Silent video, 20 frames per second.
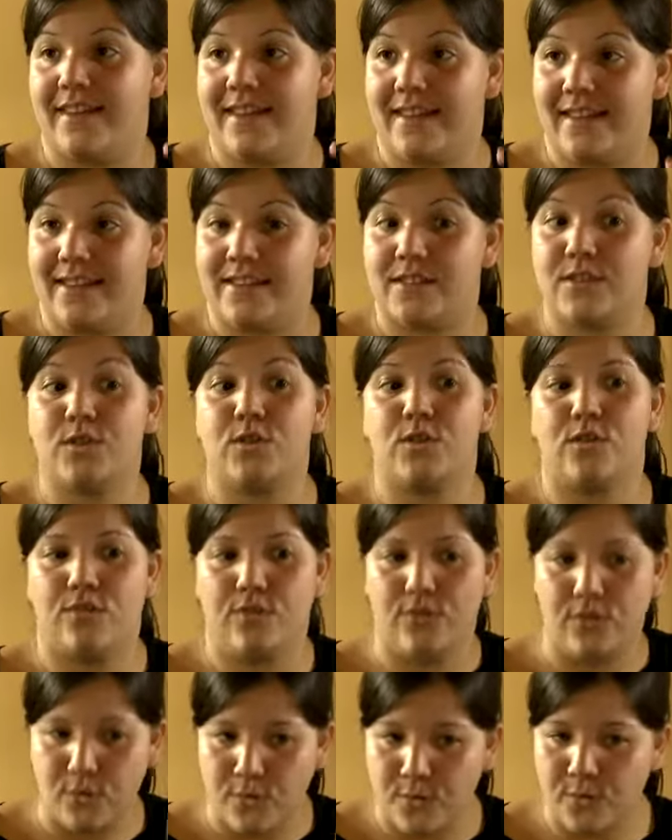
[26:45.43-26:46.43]
it is to
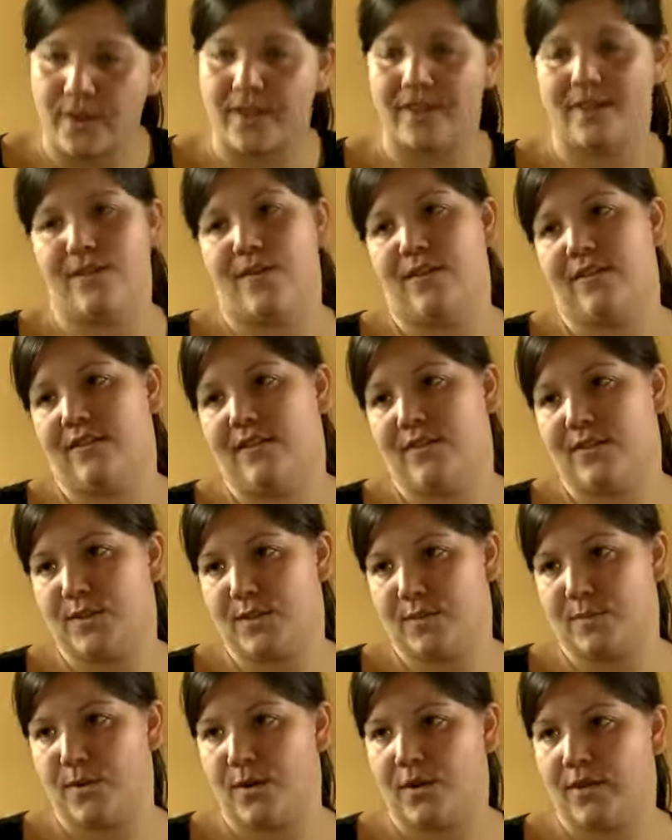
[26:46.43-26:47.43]
do it on the
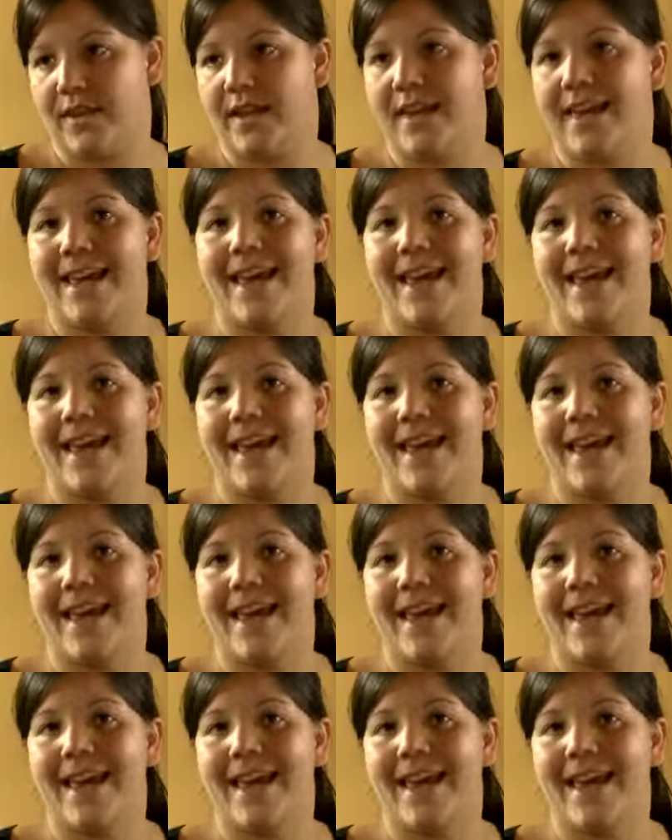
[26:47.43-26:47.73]
spot